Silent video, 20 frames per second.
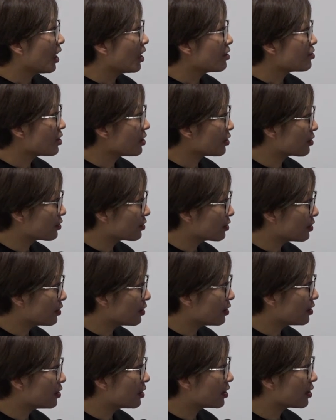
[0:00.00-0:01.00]
I think
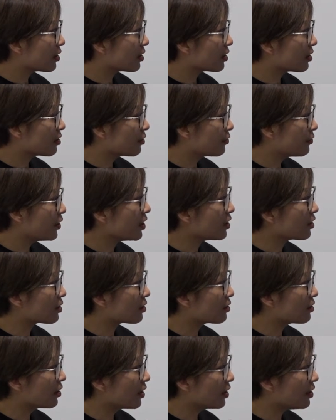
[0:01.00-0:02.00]
the figure
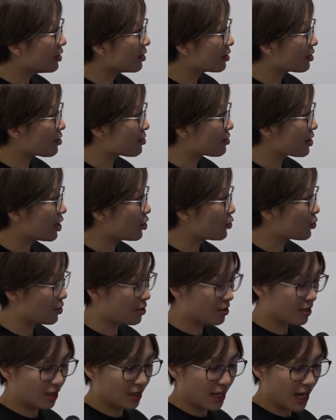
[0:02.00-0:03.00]
here is
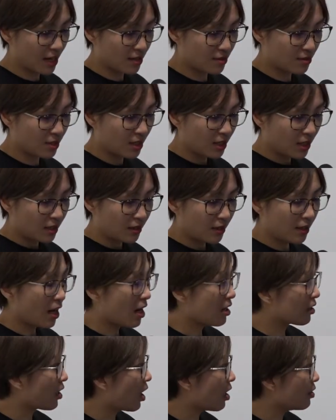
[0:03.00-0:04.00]
interesting as they
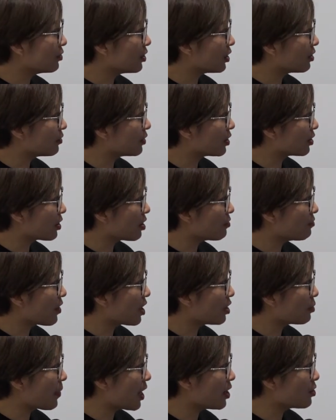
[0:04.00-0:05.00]
are counting the
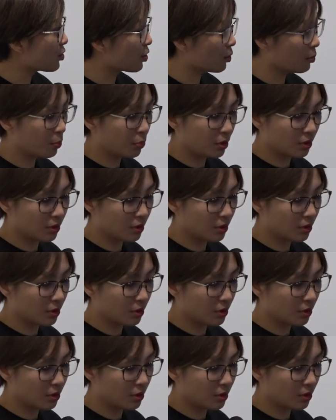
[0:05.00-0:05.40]
environmental